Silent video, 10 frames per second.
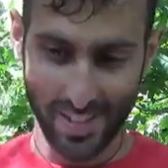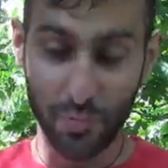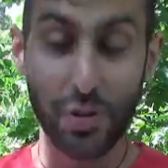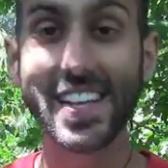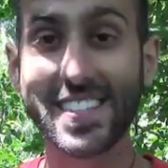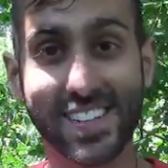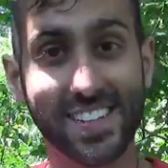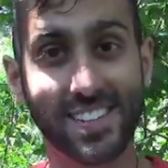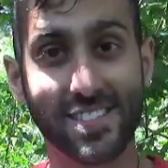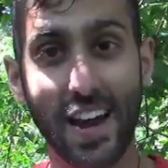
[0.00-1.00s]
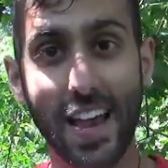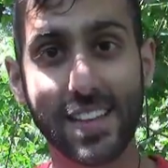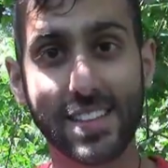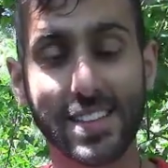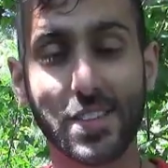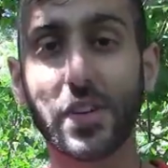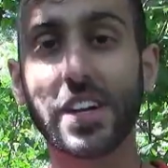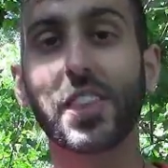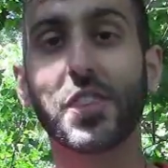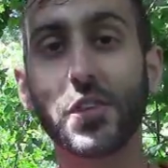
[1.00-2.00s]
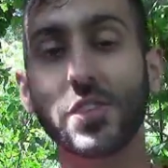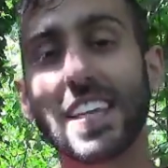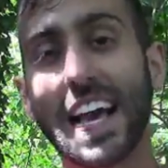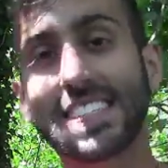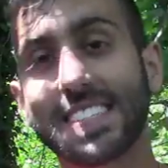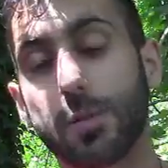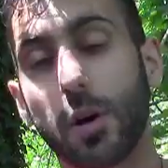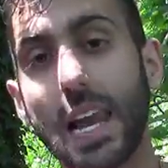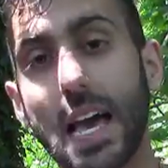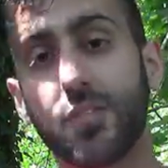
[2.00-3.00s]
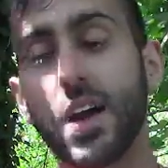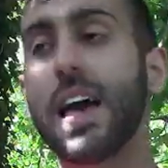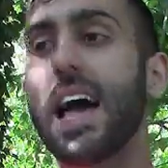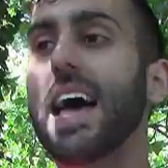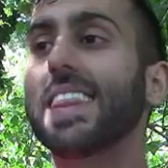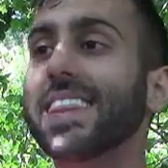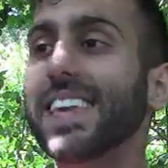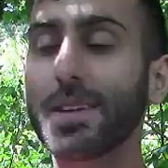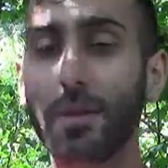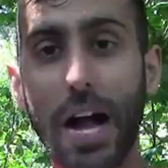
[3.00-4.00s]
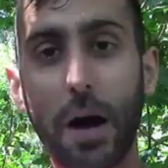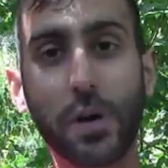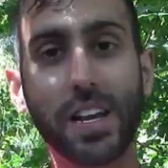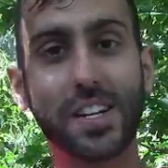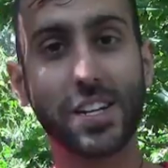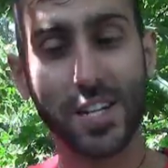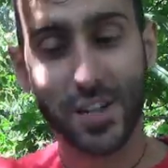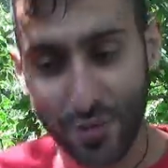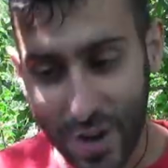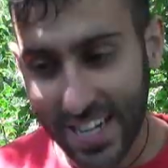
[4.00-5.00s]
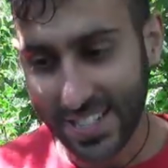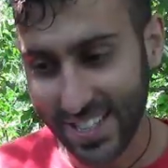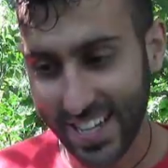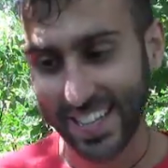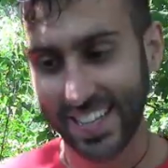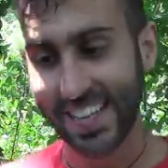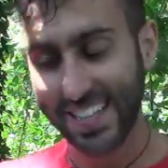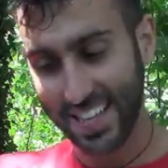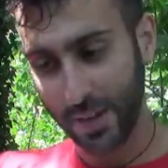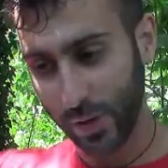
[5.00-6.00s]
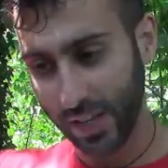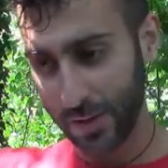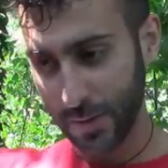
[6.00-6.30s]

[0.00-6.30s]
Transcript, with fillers: reason, right? They're very enthusiastic about life. And think about how we crash that in kids like we